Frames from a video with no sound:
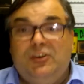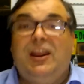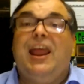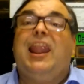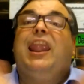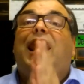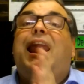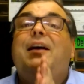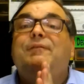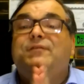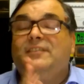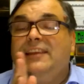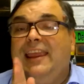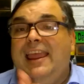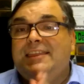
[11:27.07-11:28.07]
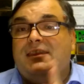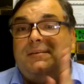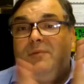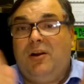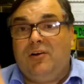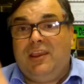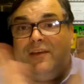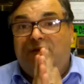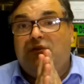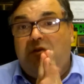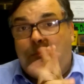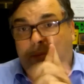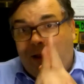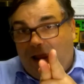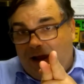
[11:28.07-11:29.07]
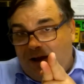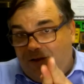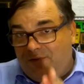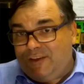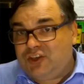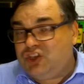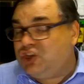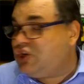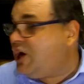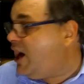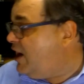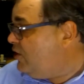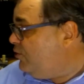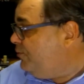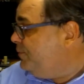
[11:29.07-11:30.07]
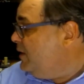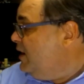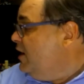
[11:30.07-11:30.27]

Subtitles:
I'd love to get them, and I'll give you a plug on the channel.